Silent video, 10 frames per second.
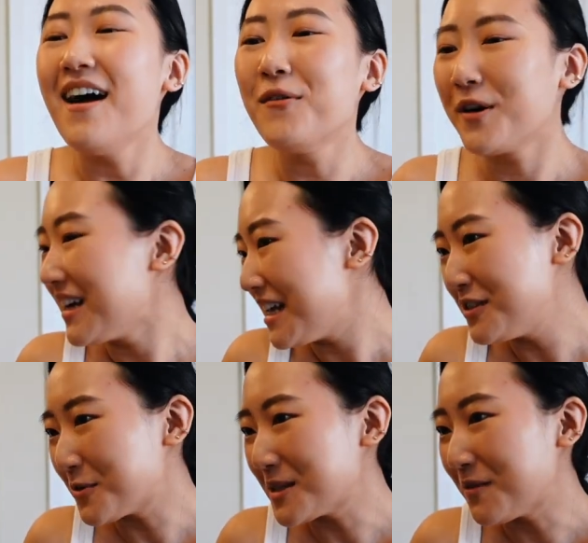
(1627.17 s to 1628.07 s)
we're gonna
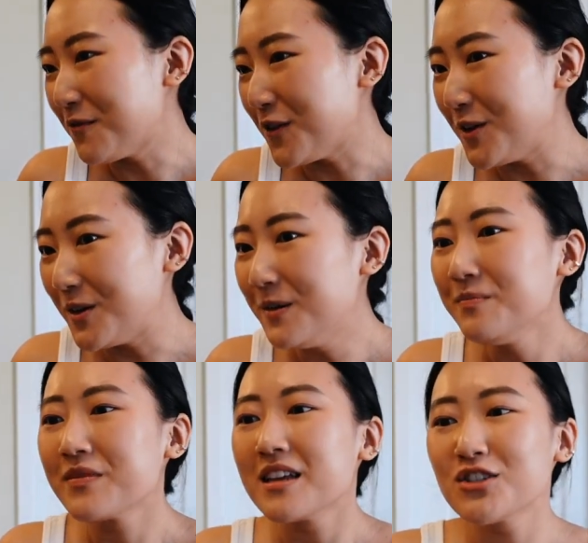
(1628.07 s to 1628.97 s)
enjoy some food.
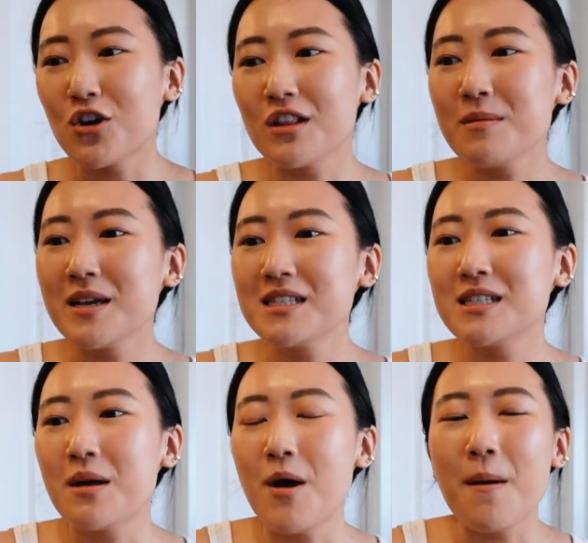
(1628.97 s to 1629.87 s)
Charlie made
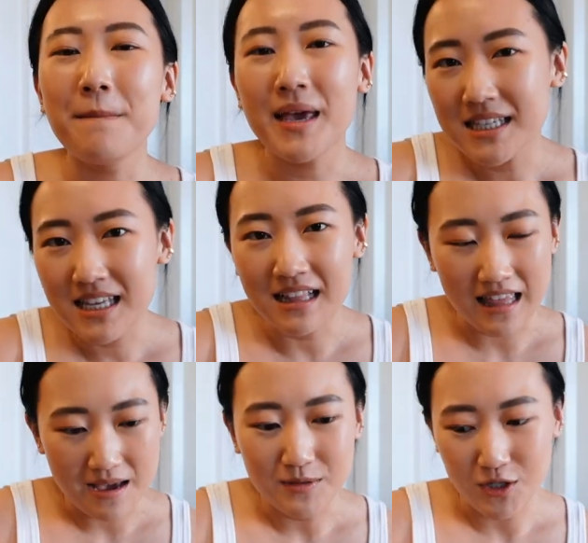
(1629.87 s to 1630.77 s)
some amazing
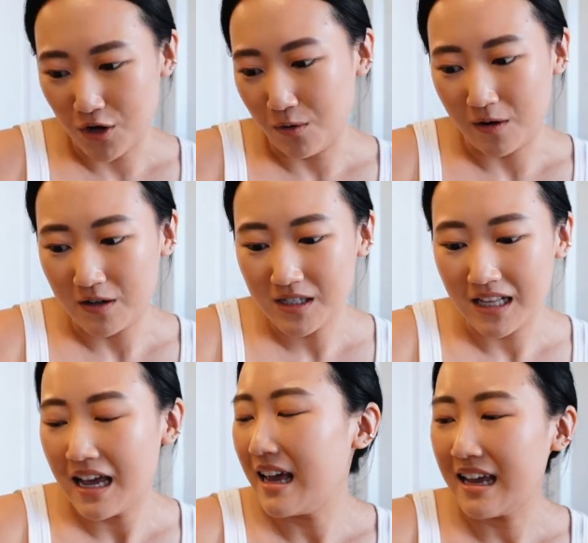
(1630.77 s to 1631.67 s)
lamb skewers.
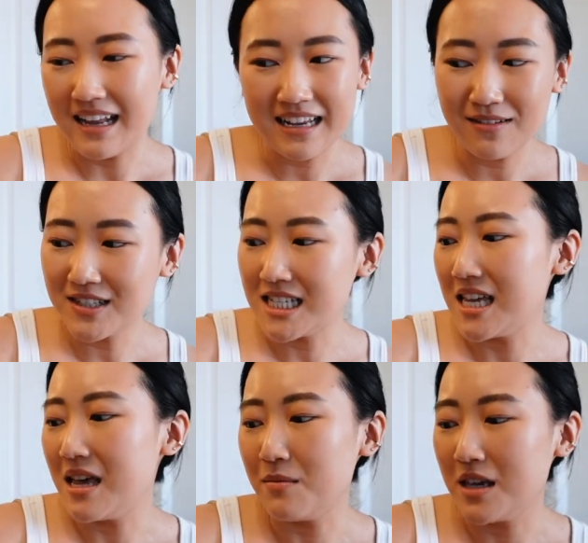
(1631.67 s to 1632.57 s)
I gotta give it to
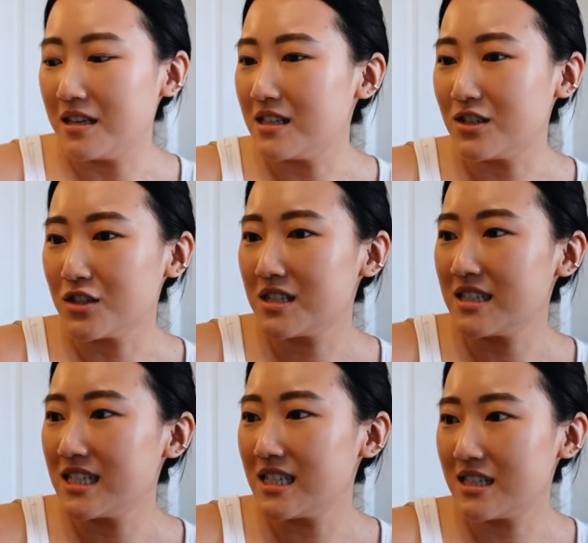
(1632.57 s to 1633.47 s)
him. He is
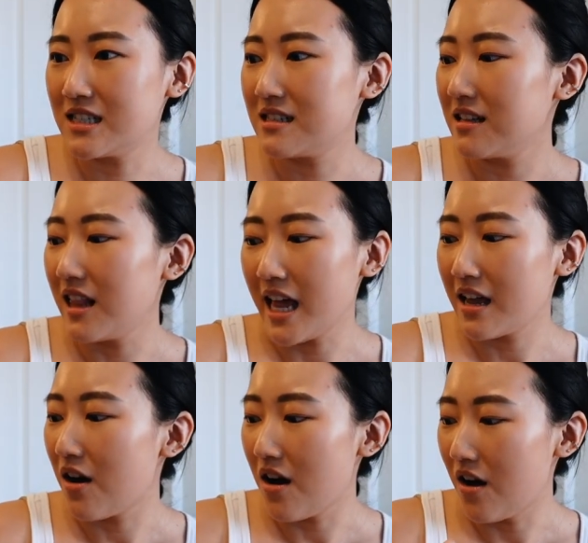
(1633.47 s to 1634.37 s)
just like,
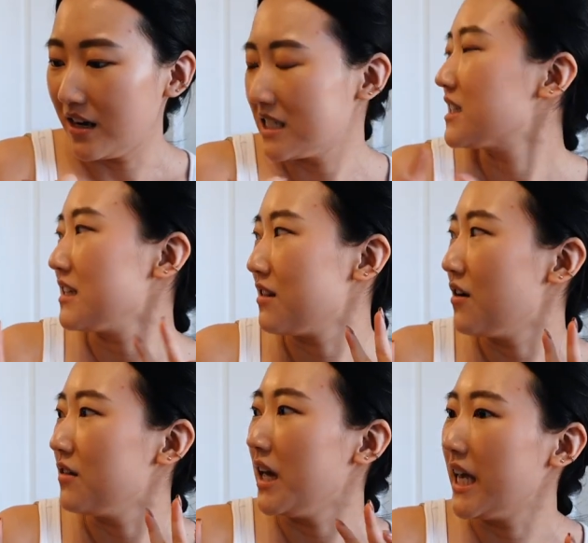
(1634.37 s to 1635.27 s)
honestly
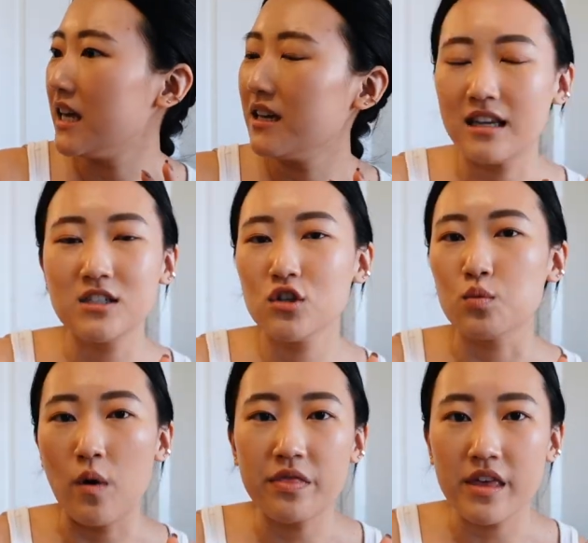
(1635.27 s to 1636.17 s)
though, like that's
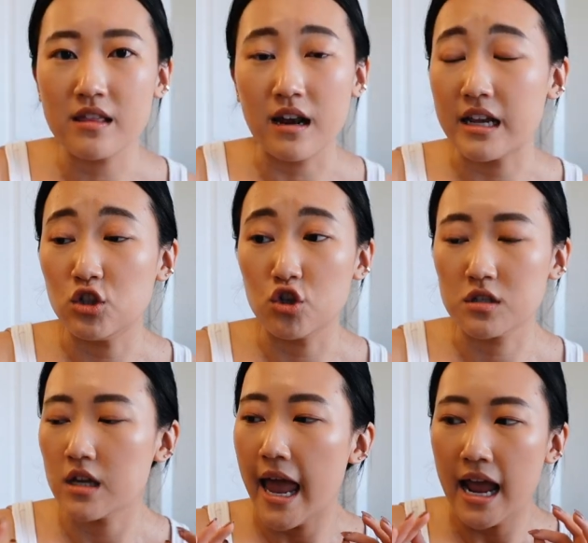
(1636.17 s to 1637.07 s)
just one thing that I
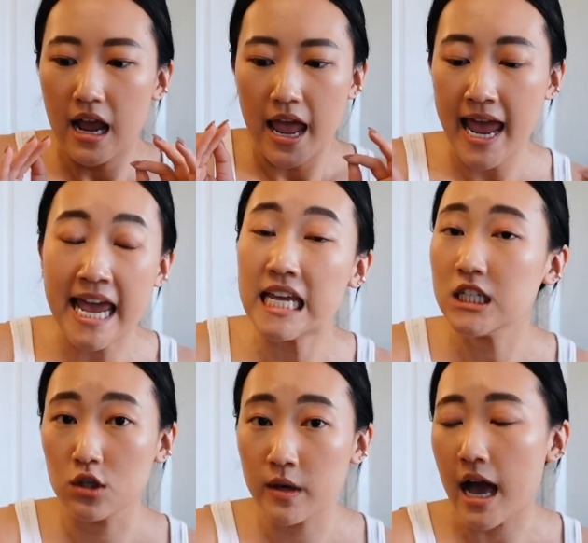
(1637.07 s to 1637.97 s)
just hate
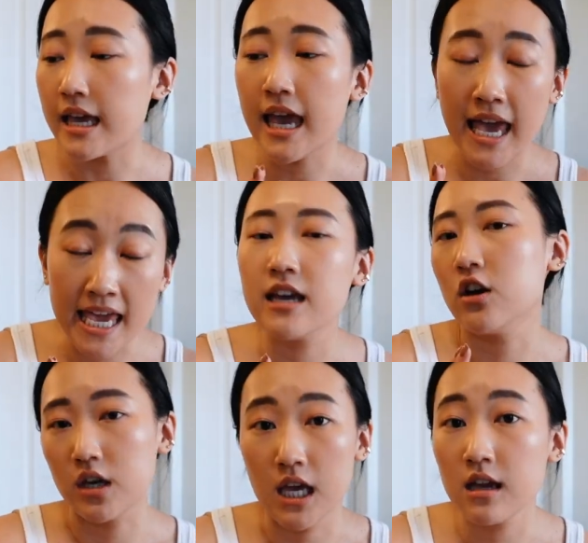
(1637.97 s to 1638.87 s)
doing. I hate
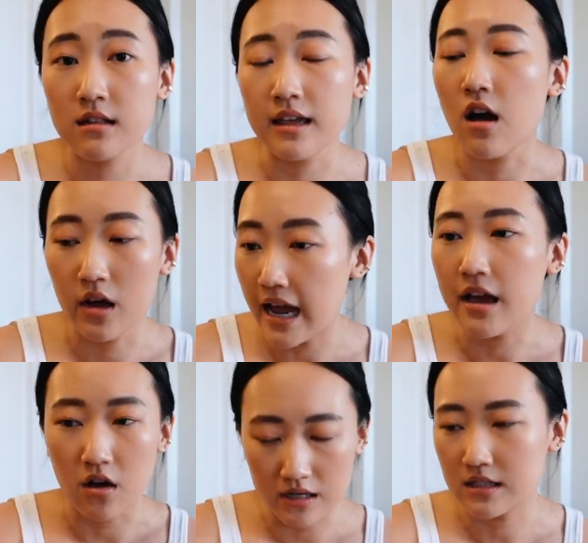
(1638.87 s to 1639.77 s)
cooking. Like I, I,
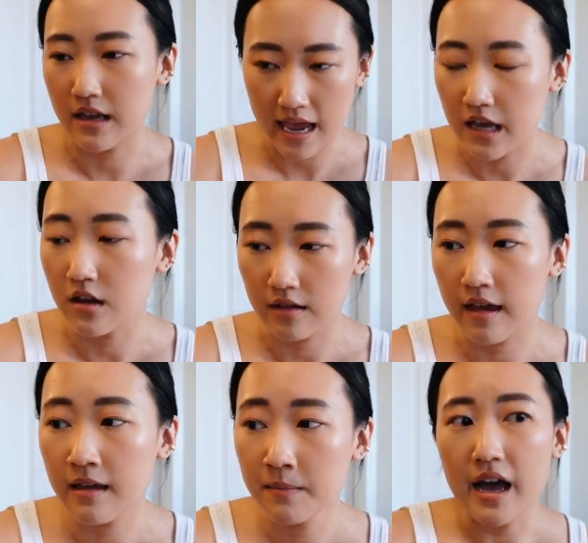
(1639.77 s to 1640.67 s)
honestly hate
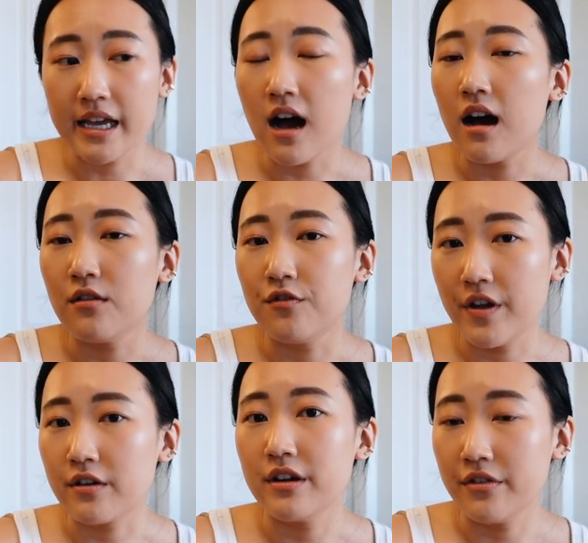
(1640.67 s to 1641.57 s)
cooking. I got
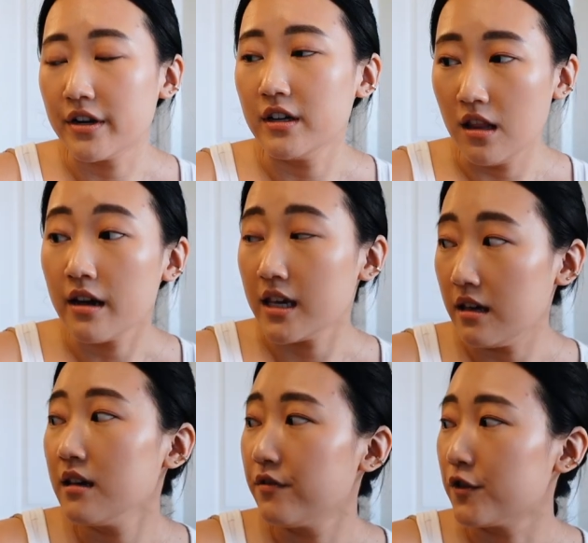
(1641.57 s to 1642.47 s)
very, very
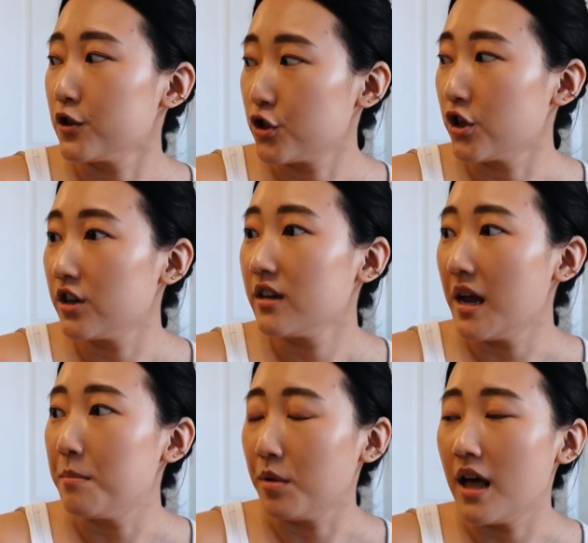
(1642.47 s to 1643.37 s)
lucky for sure
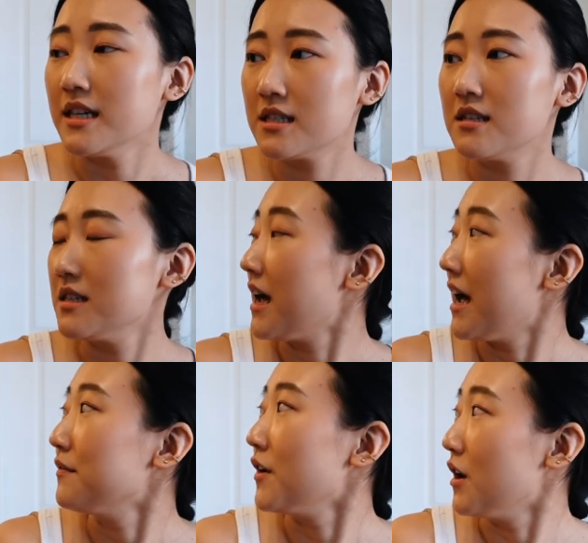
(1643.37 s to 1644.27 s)
and blessed to
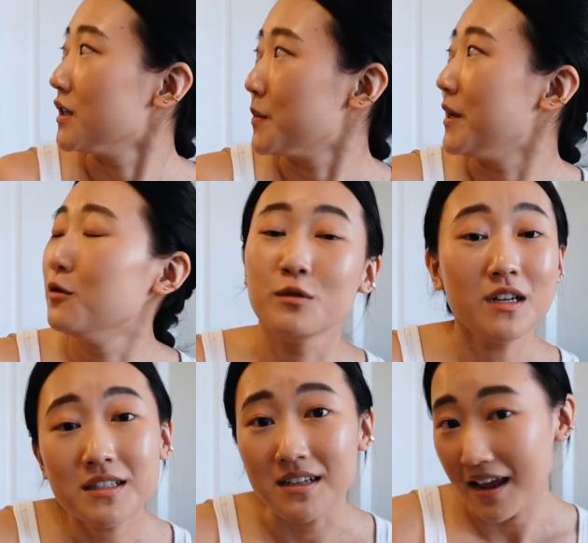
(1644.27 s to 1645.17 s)
have a husband who
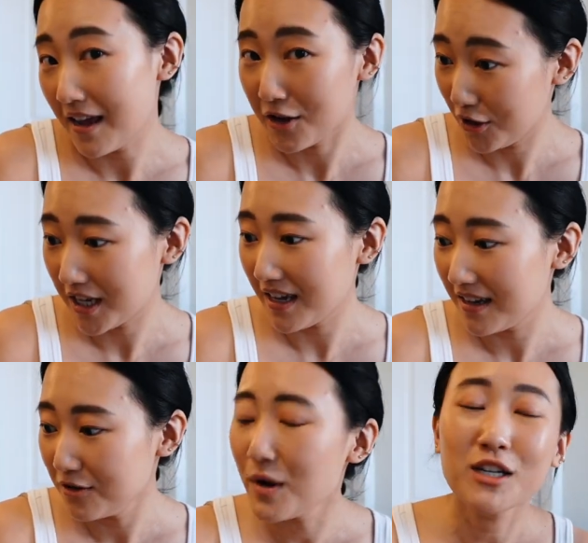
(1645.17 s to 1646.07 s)
doesn't hate cooking,
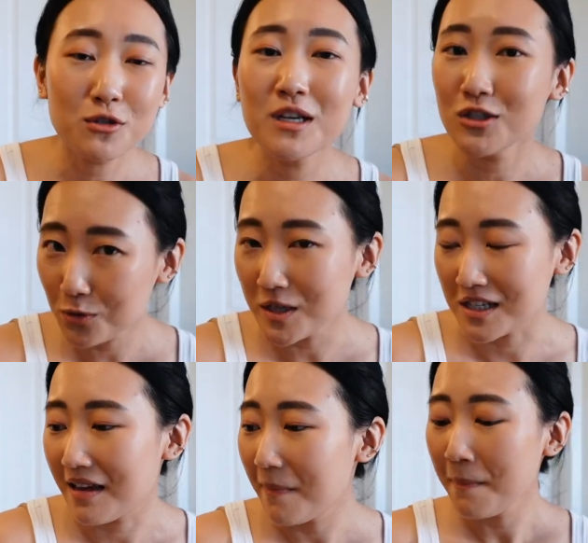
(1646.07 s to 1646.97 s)
who actually enjoys
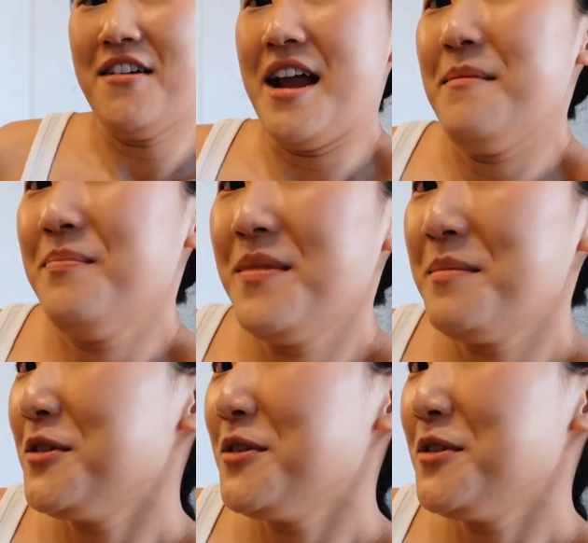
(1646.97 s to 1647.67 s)
it. All right, let me